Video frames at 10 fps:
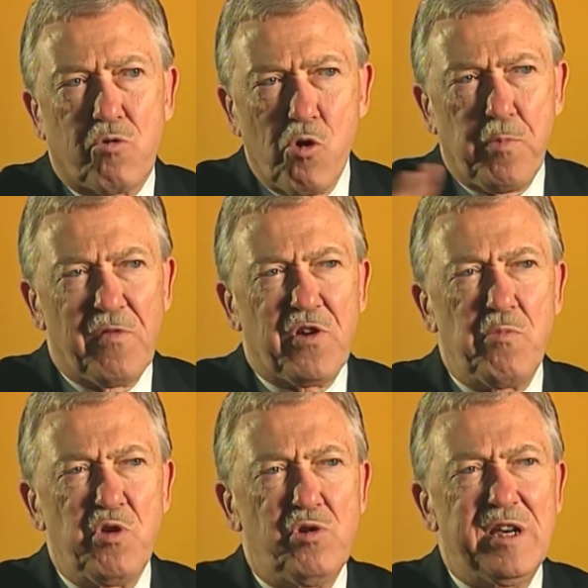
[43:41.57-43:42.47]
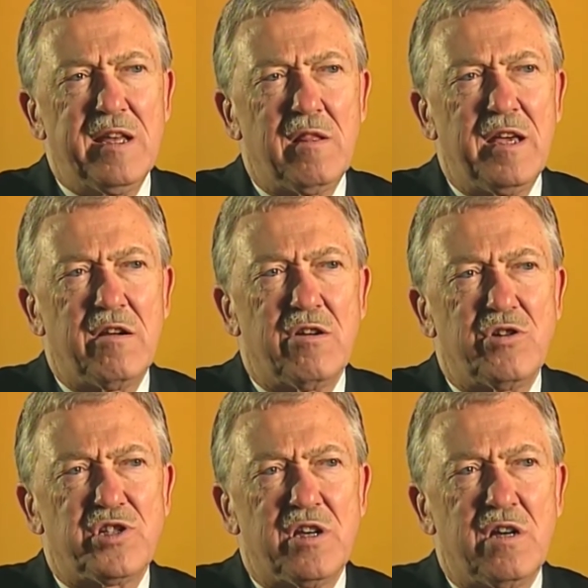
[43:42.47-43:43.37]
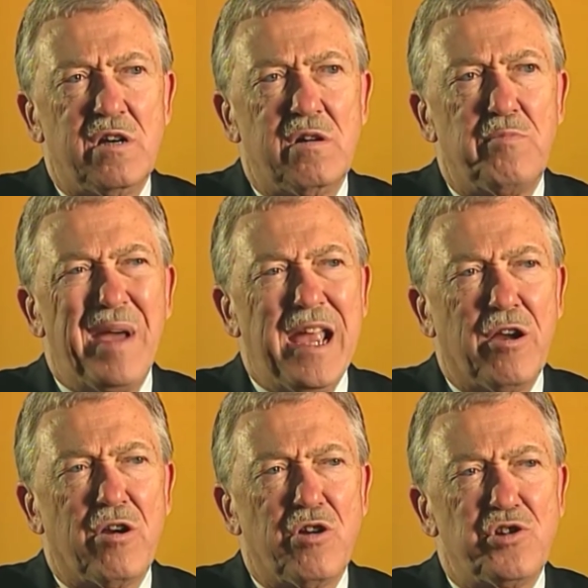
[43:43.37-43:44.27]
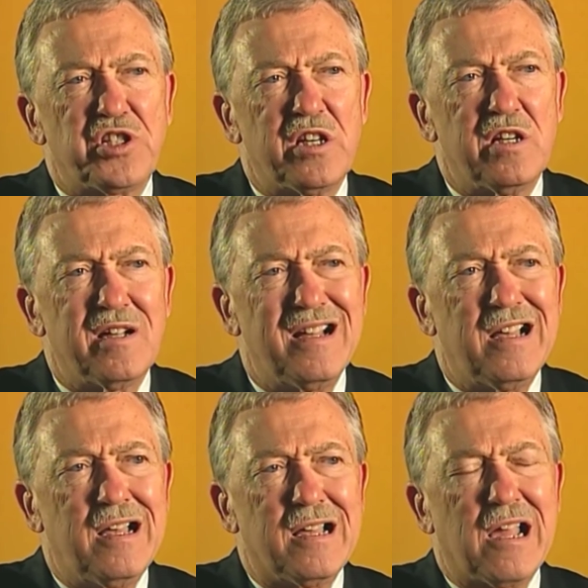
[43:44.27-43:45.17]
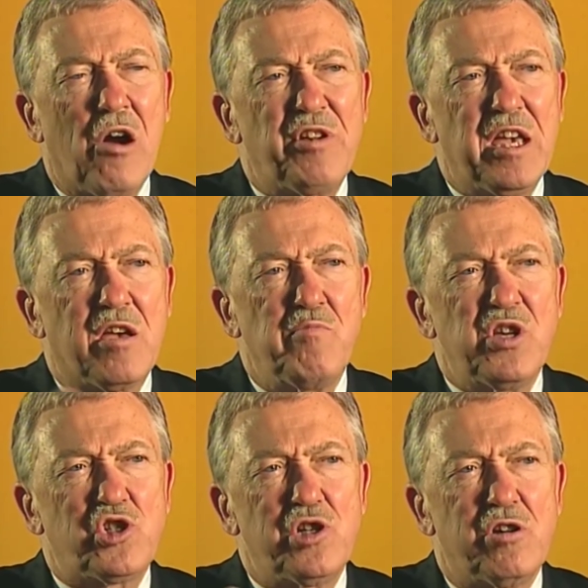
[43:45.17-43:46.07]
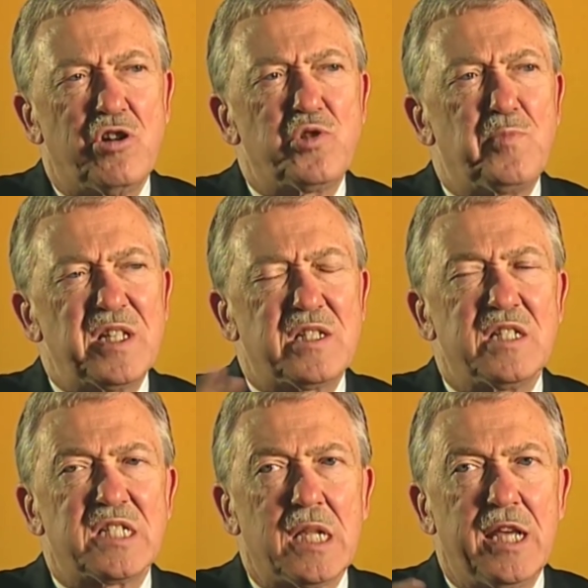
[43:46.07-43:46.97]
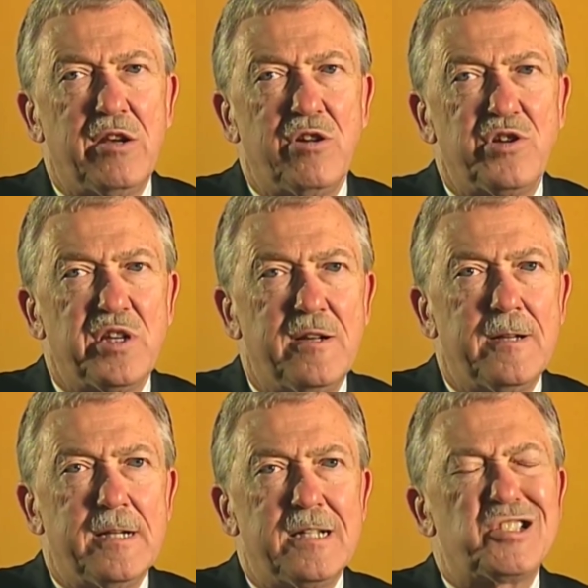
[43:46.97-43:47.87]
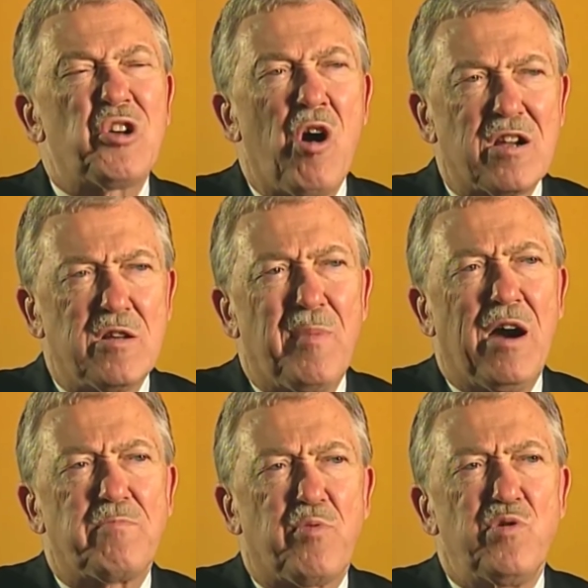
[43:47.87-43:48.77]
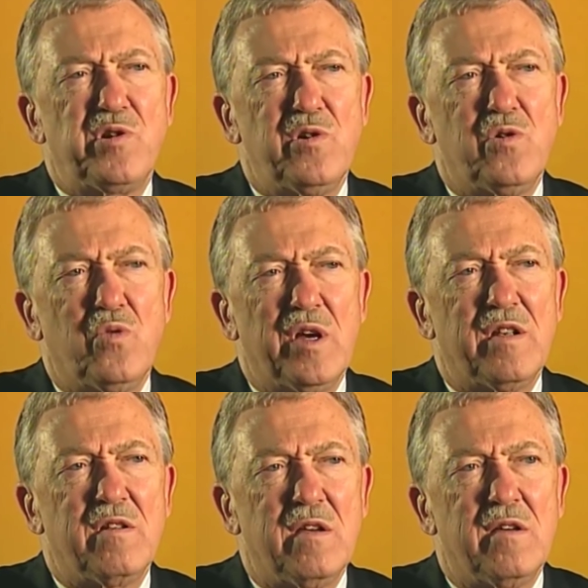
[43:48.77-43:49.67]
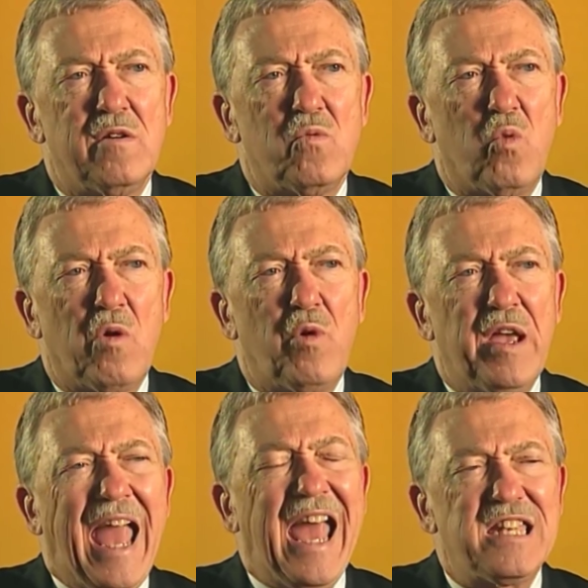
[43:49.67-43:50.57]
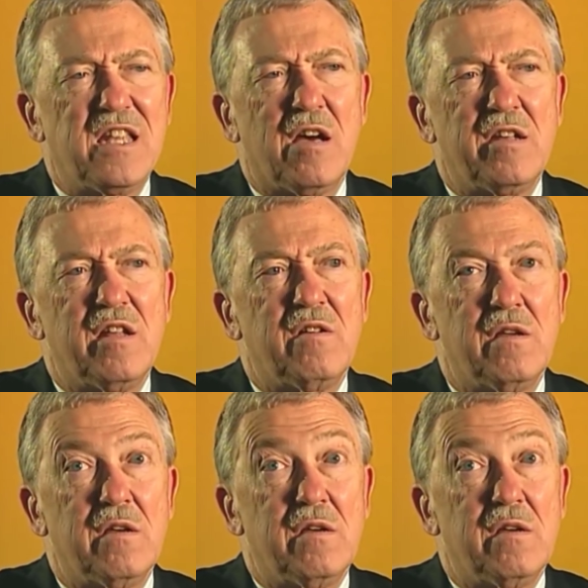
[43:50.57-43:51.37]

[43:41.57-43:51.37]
group of community leaders, uh, mayors, uh, county commissioners, business leaders, talked about Purdue and what we had done and